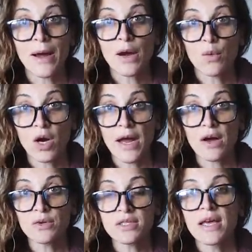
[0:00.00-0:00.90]
my
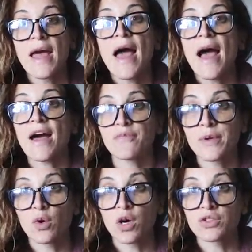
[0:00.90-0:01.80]
workouts have
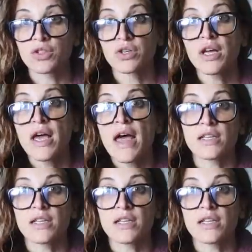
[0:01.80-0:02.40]
been altered,